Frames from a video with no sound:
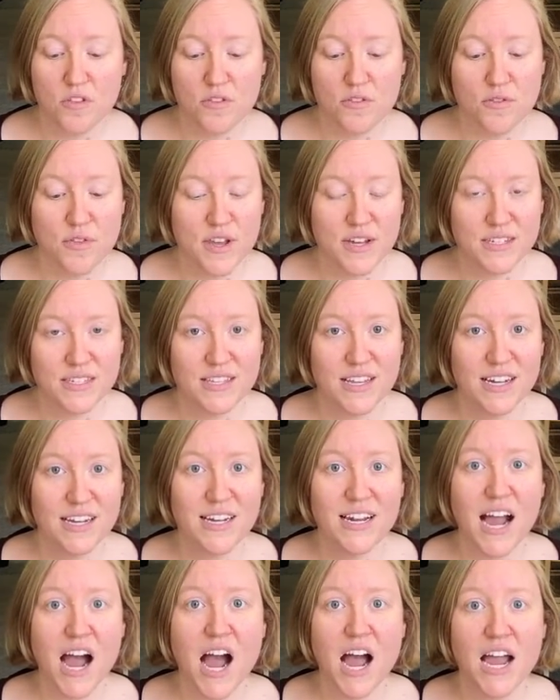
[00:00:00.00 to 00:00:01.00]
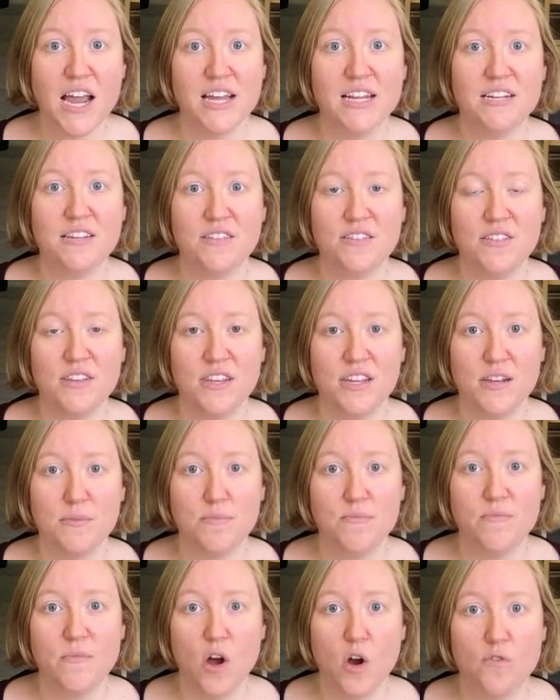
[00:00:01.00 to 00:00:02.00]
things that guide the
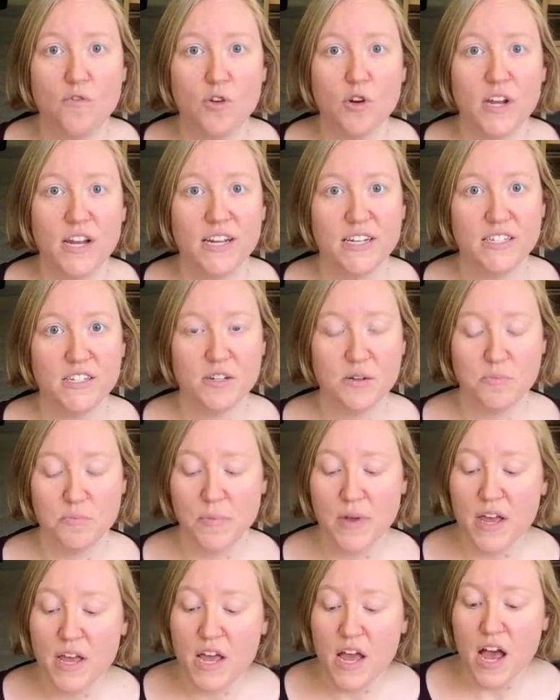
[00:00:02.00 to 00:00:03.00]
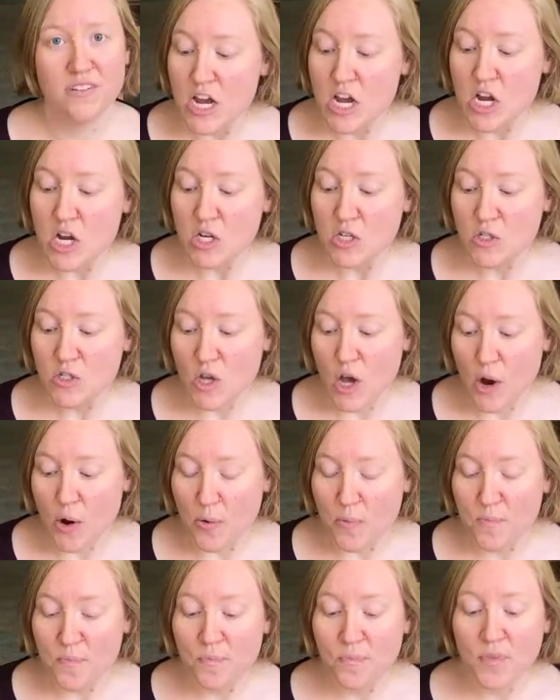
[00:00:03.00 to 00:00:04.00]
Oval Kingdom.
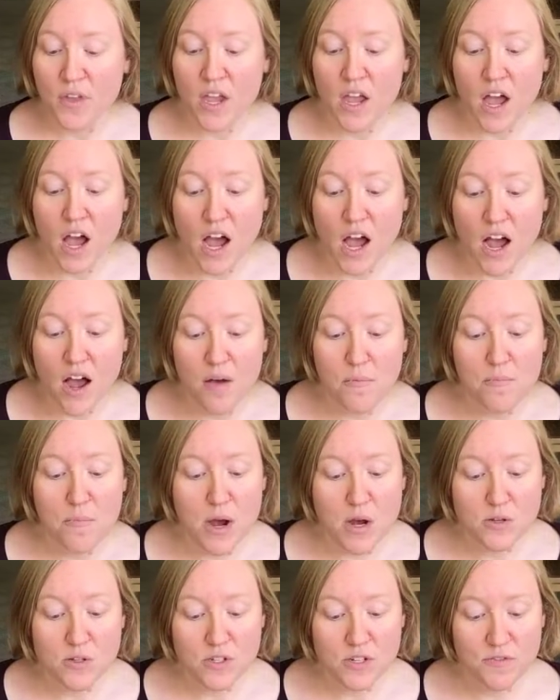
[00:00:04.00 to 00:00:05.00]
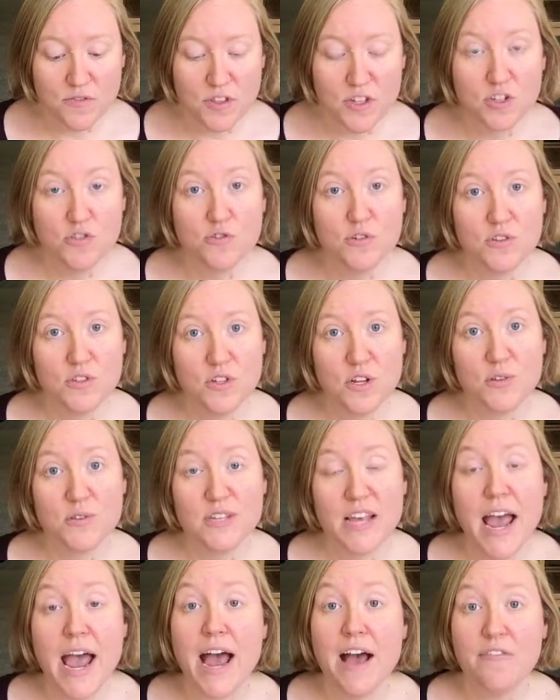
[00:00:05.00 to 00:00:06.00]
So, most of the Truth Stones
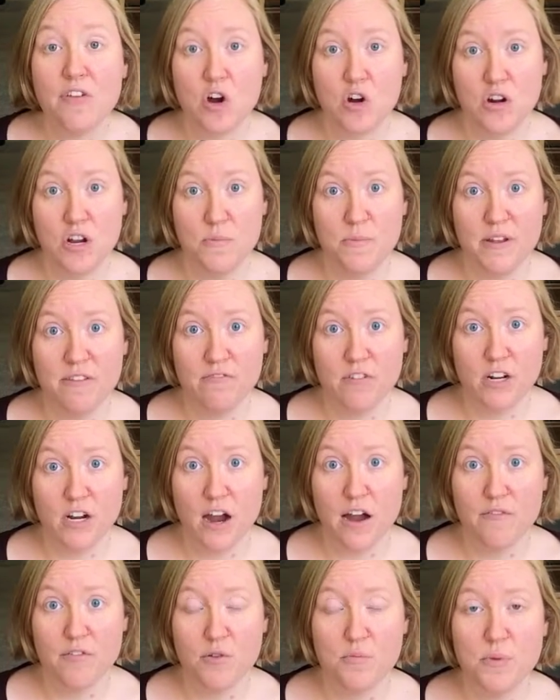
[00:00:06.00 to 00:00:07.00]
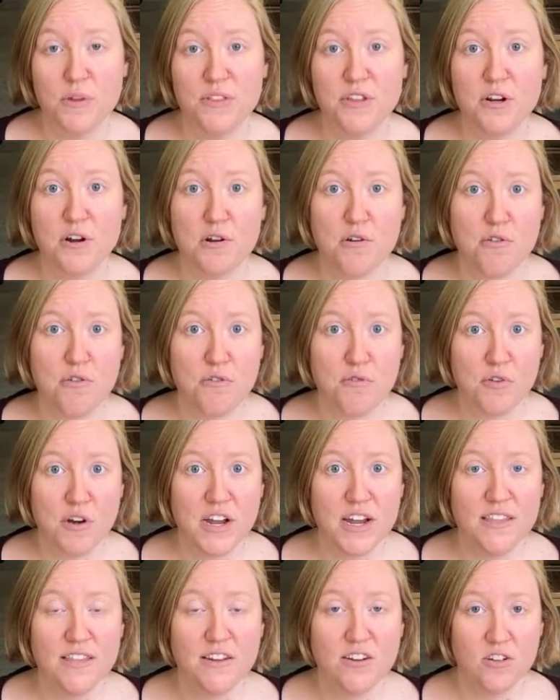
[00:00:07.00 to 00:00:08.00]
have already been recovered, but there are
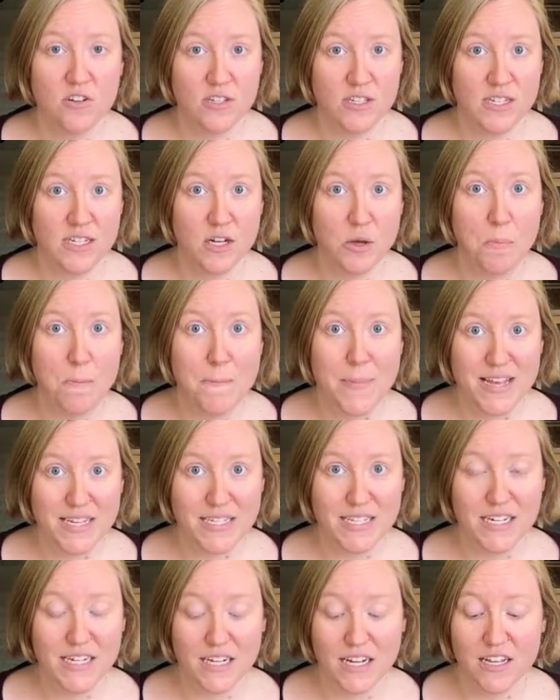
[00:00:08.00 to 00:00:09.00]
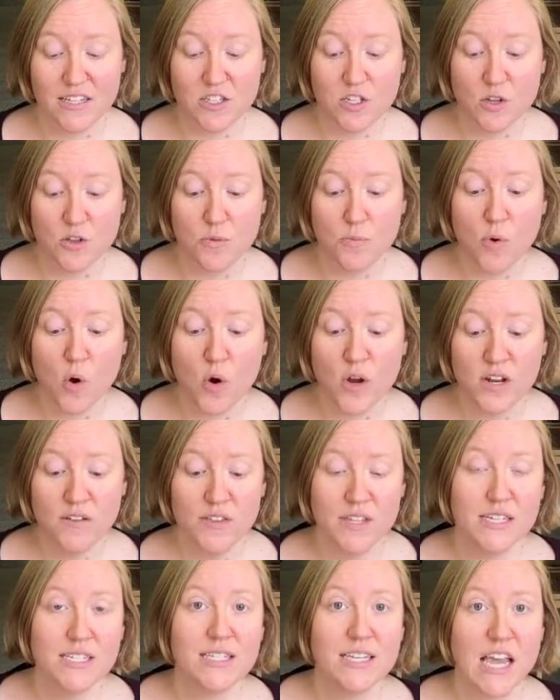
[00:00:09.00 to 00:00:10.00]
3 that are still missing. And so the point of
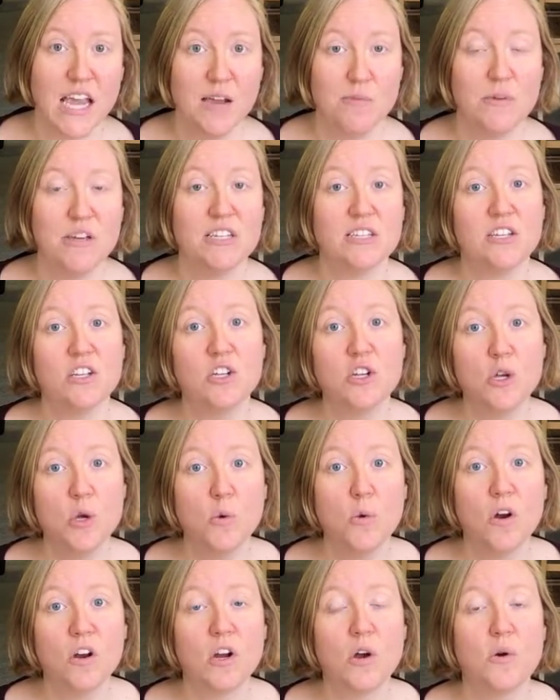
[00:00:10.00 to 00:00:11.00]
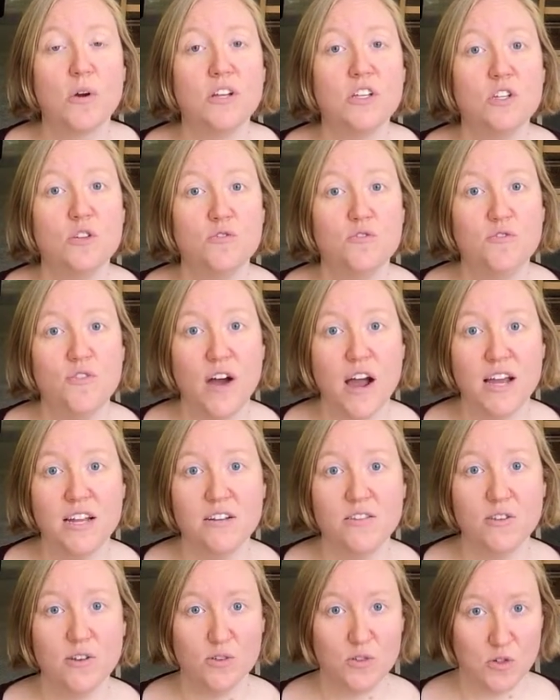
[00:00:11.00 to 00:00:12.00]
this game is that you are going to
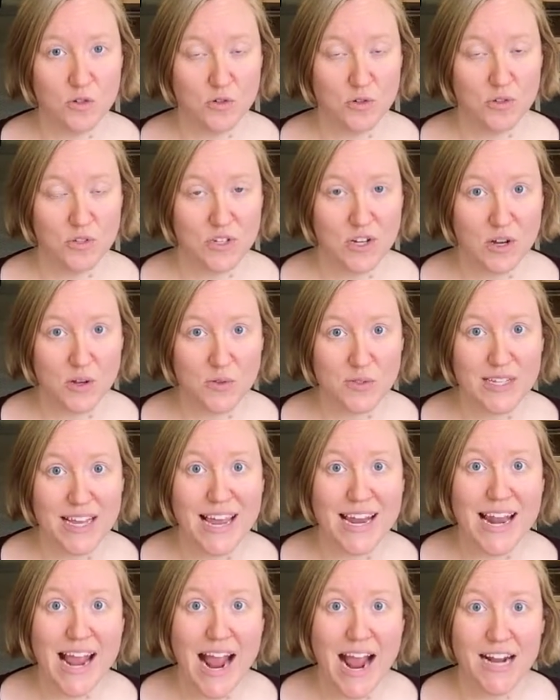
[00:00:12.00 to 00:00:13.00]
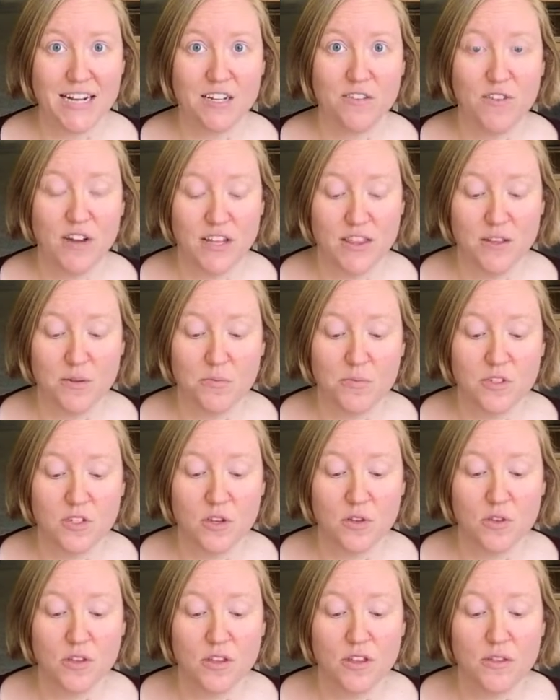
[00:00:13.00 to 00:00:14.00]
find those Truth Stones and activate them
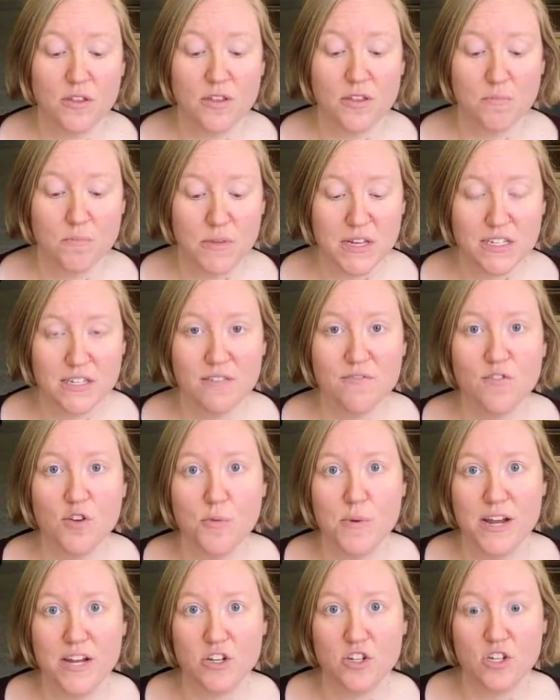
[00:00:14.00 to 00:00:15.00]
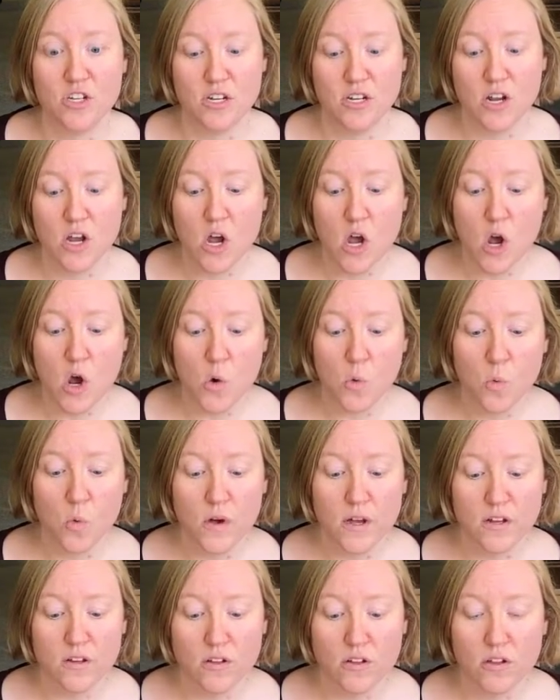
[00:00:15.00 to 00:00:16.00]
so that misinformation
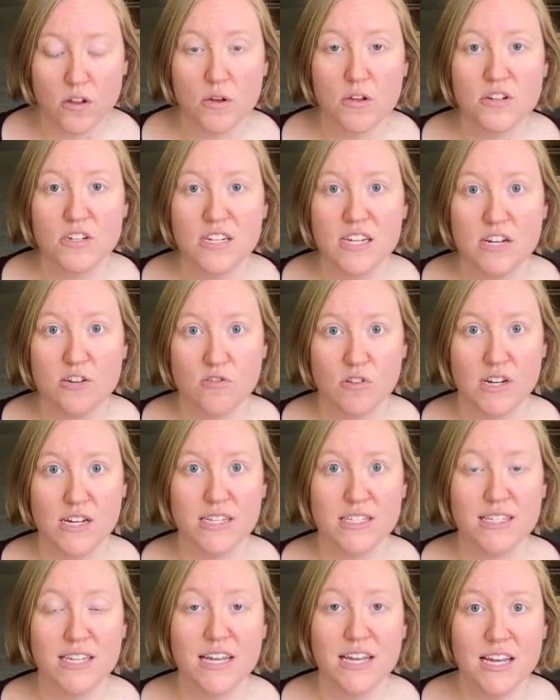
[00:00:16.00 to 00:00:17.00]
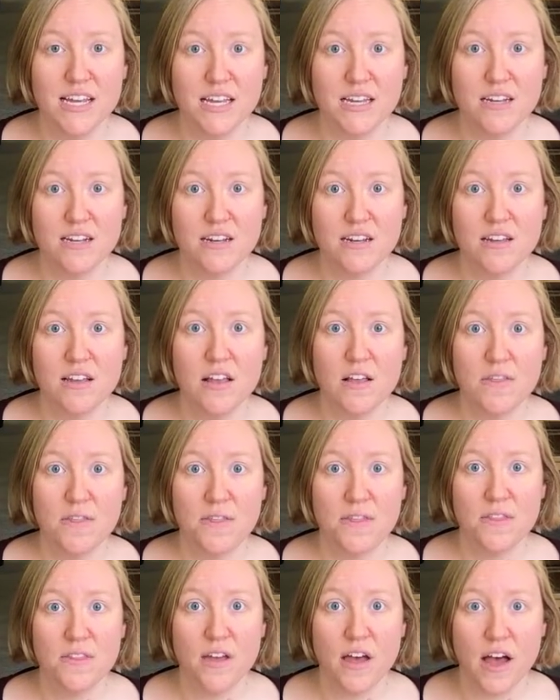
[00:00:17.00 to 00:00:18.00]
will decrease in
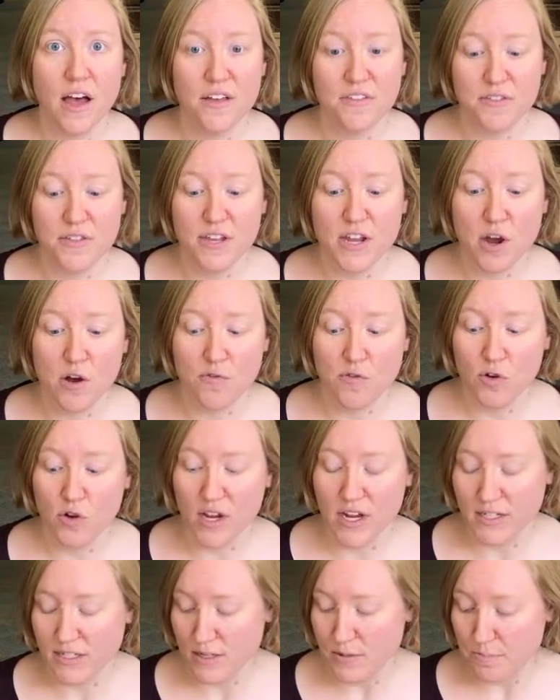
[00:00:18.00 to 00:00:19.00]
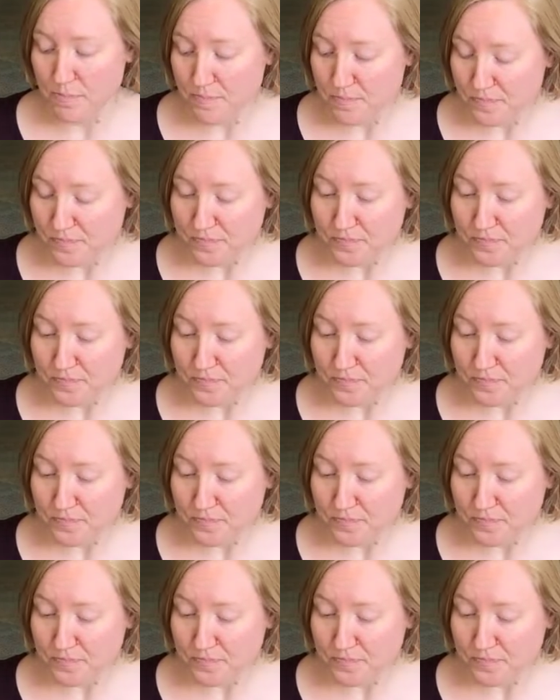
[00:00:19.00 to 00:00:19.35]
the Oval Kingdom.